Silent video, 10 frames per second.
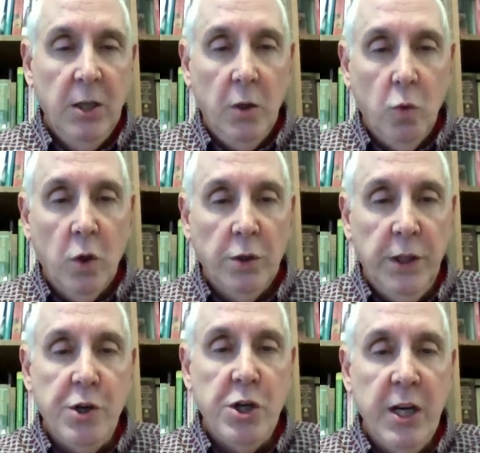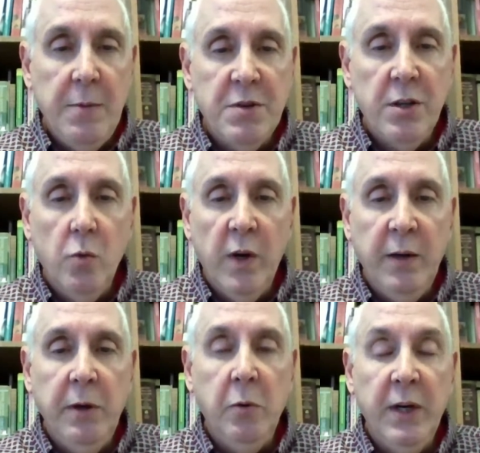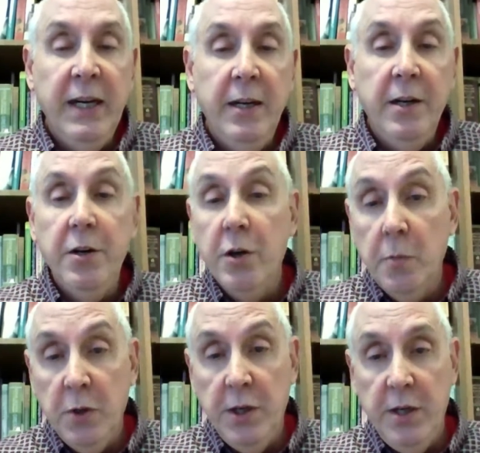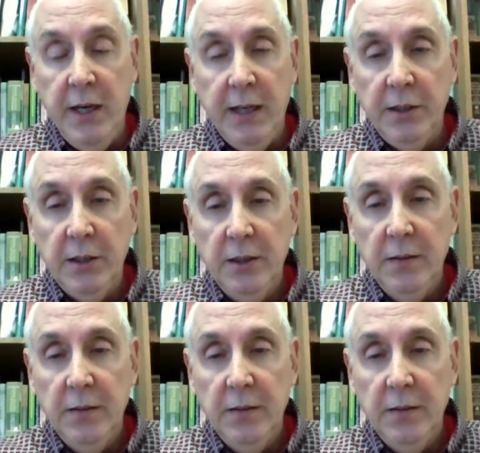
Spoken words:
a world that shapes the way we read and interpret the text,